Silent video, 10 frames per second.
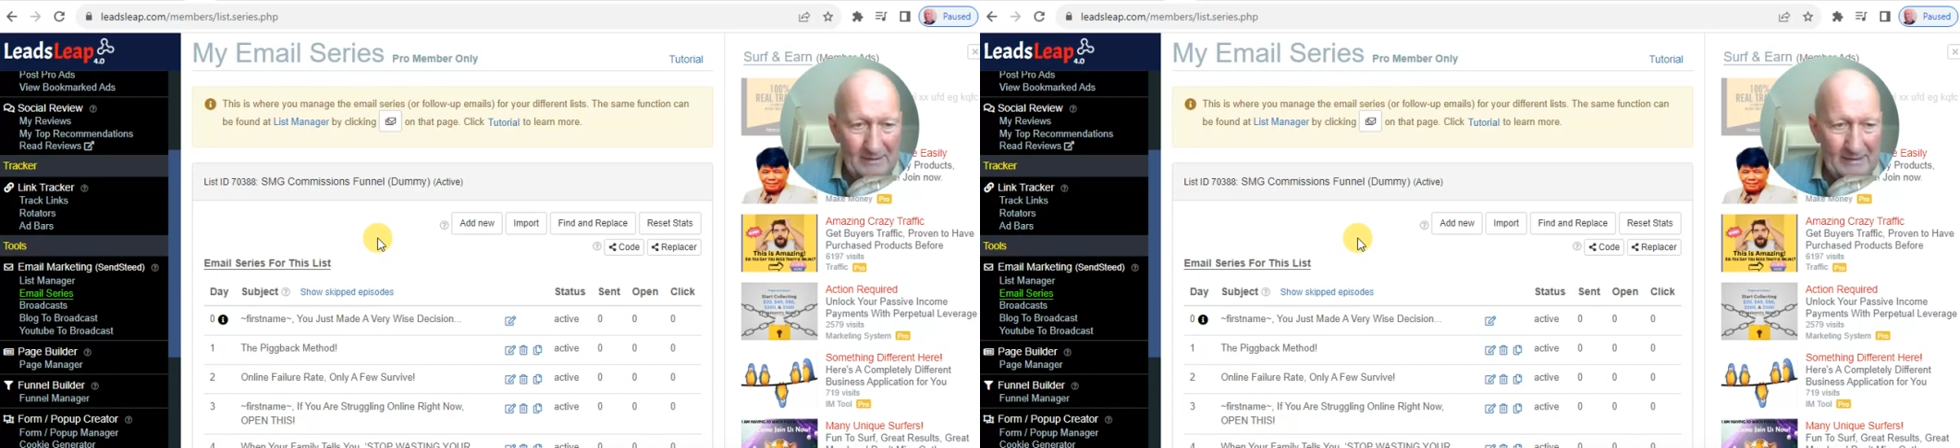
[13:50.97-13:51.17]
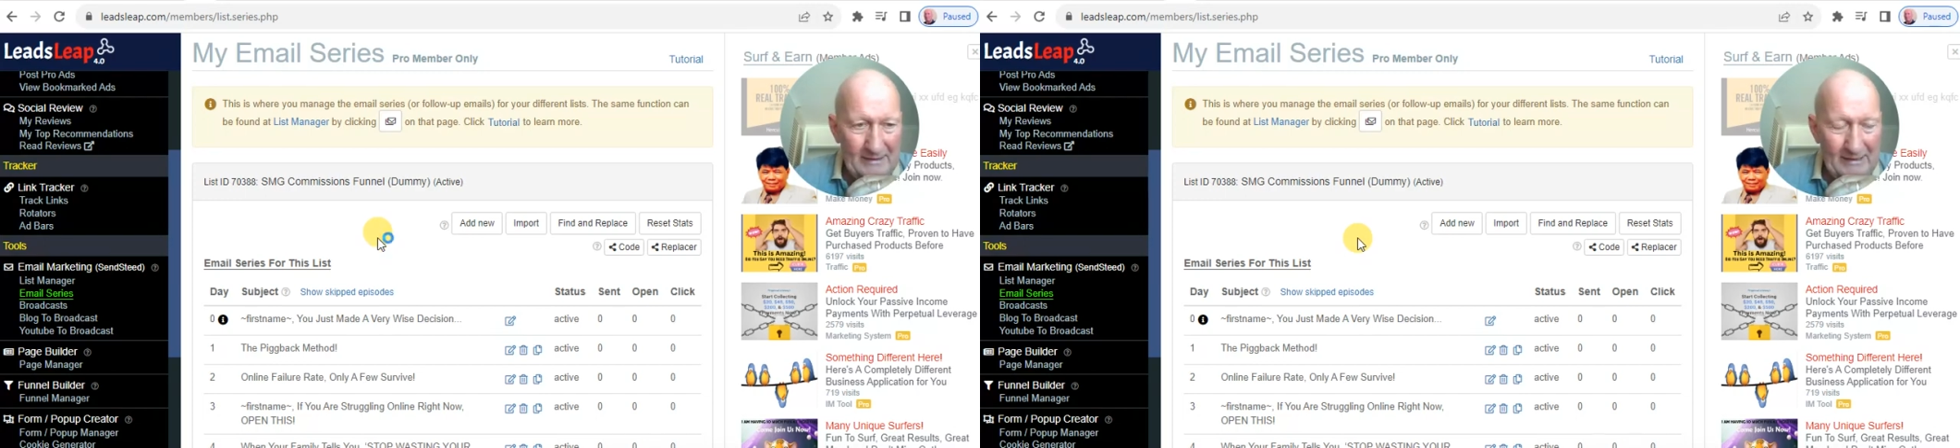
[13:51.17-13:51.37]

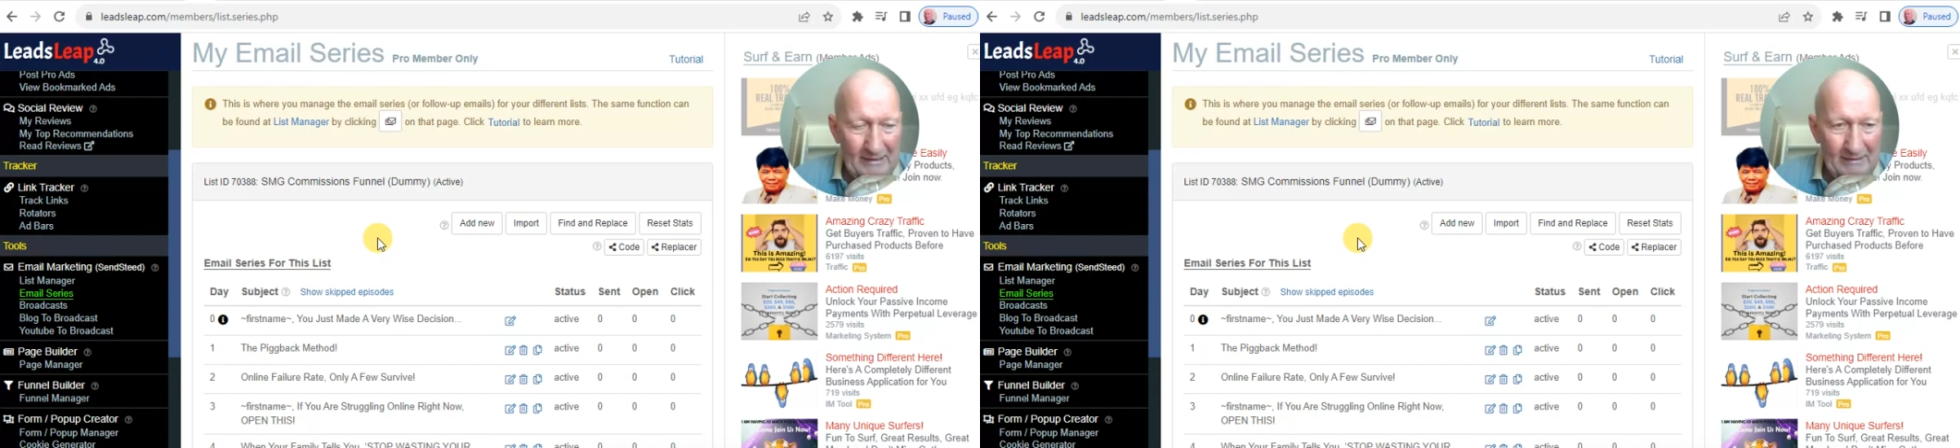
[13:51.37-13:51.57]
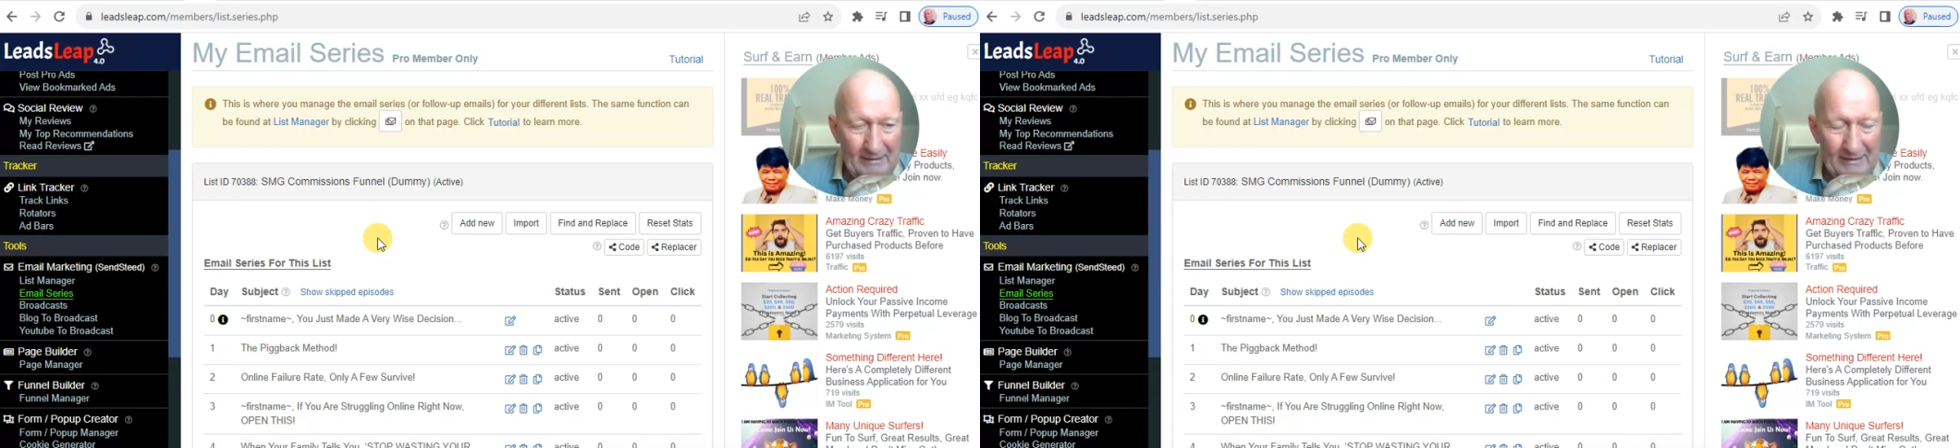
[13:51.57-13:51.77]

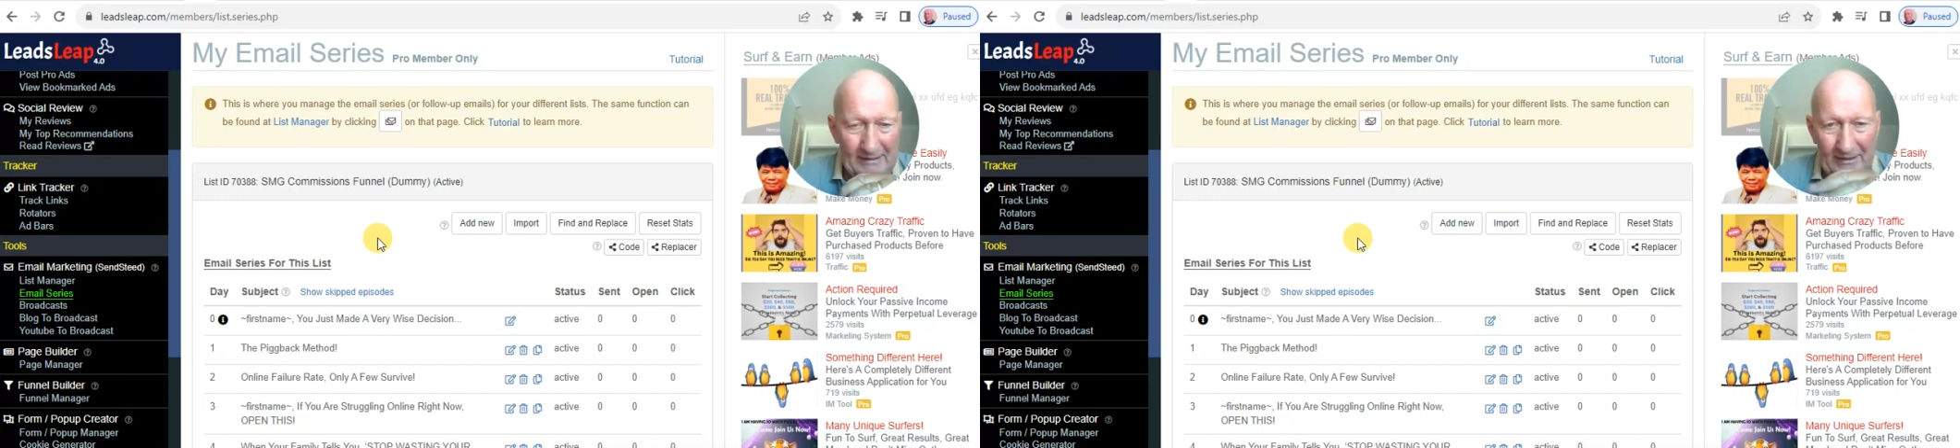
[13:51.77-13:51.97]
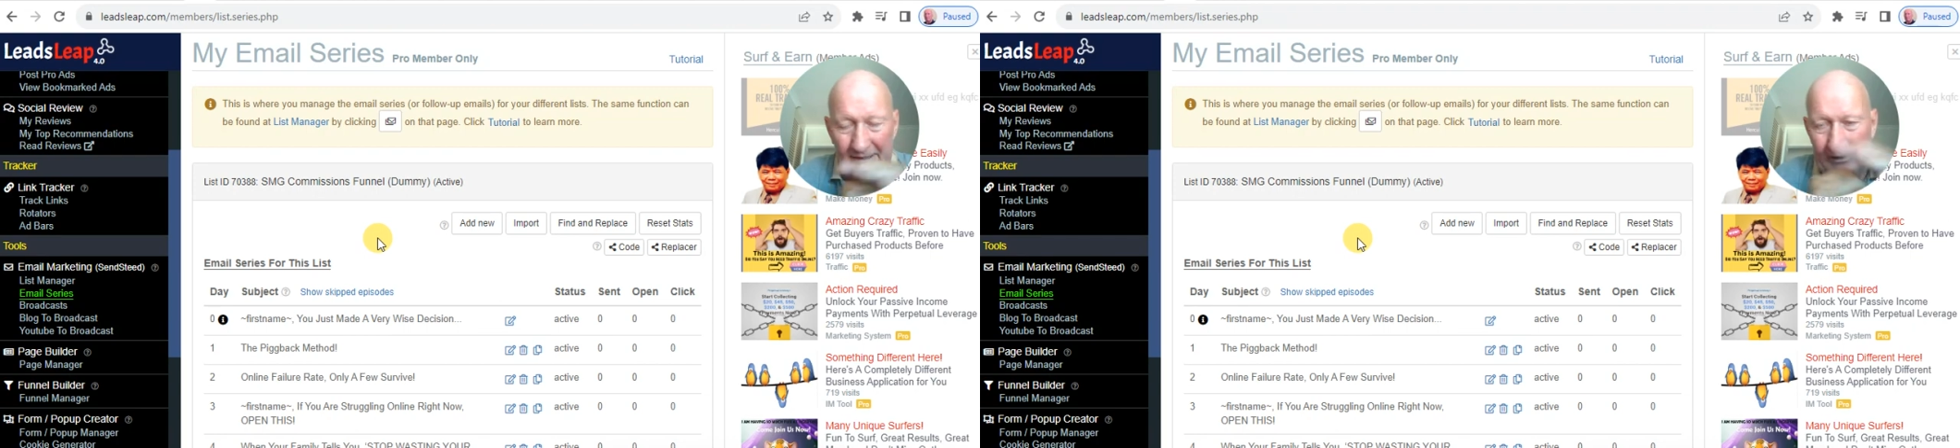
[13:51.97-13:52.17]

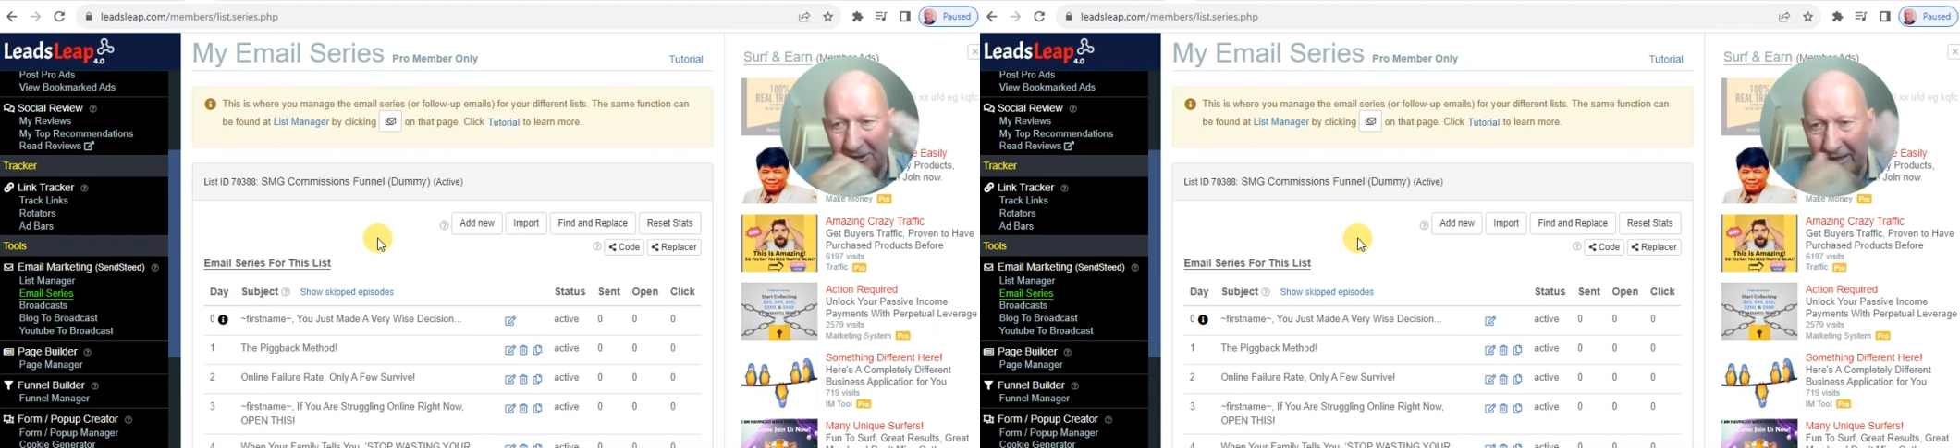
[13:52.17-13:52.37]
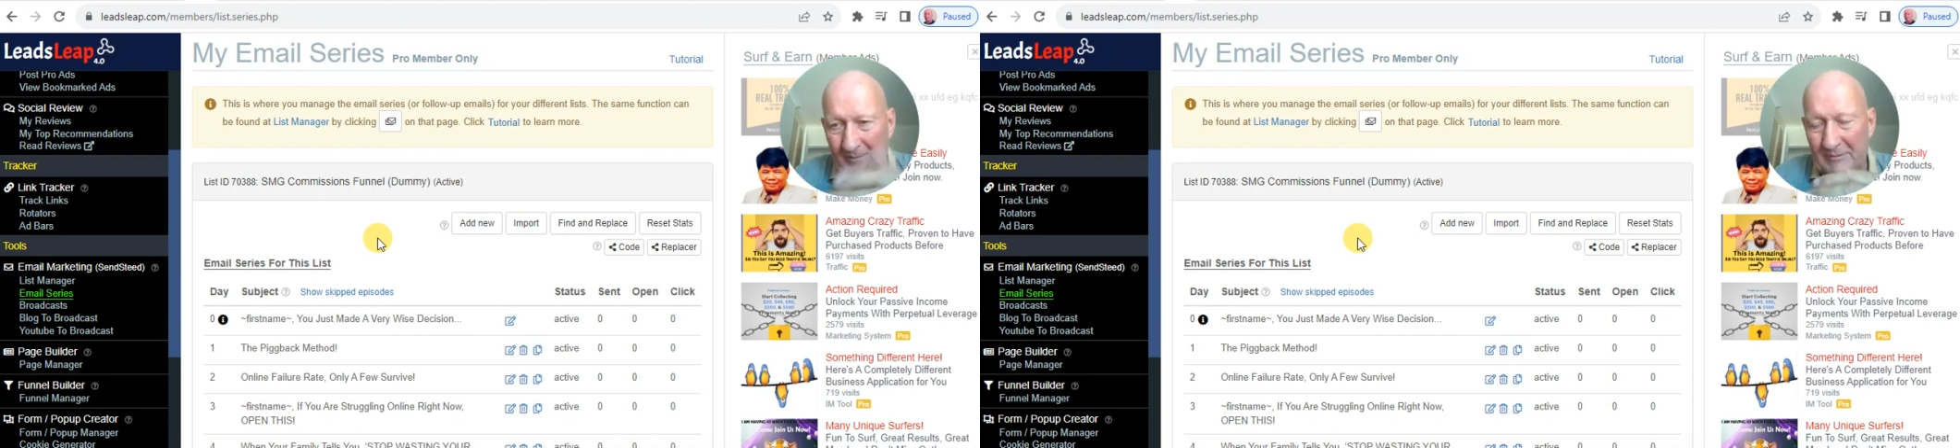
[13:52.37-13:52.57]
and connect to
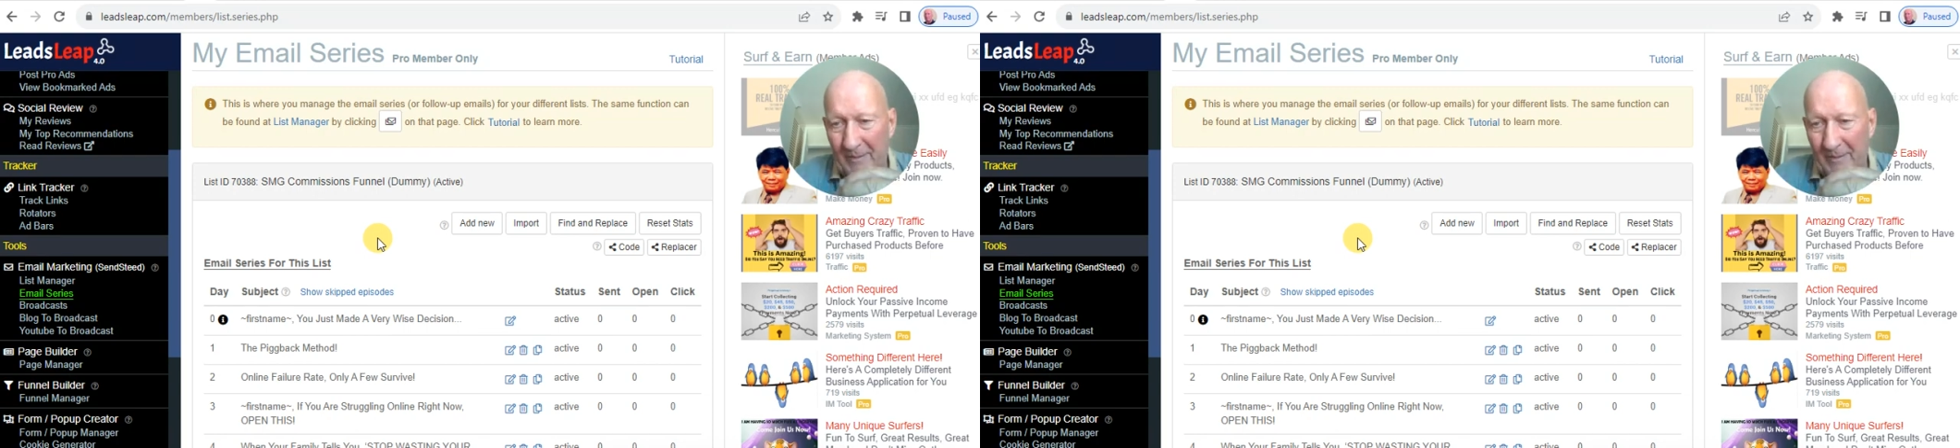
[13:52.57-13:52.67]
capture